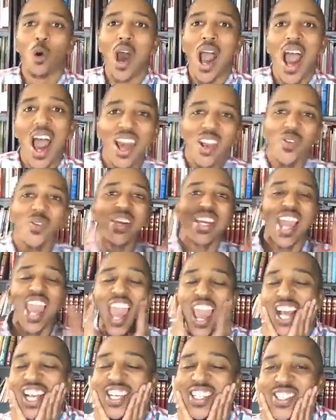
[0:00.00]
how do we
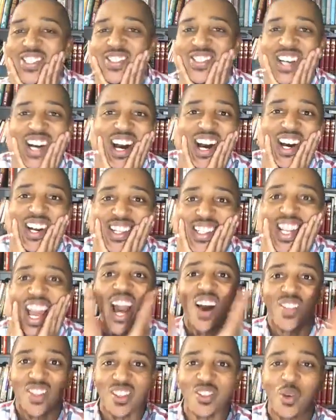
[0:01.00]
handle uh,
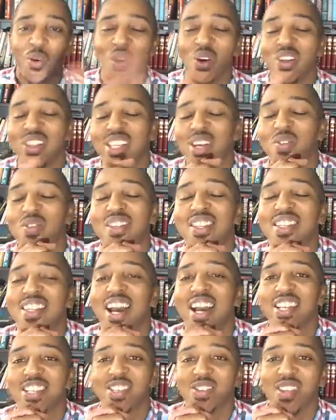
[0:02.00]
doubt? That's what we're going to deal with
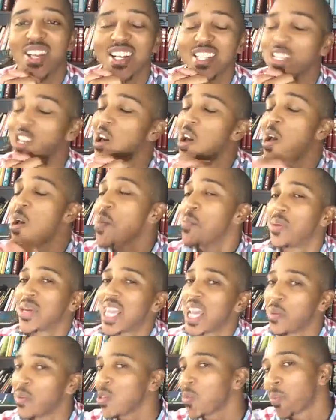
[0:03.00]
tonight. So let's
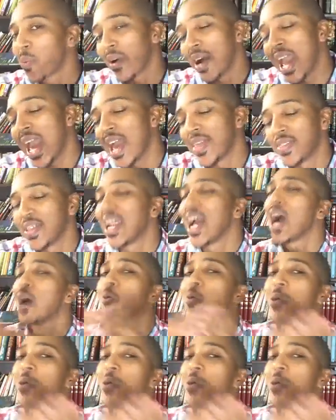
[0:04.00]
begin with prayer, then I'll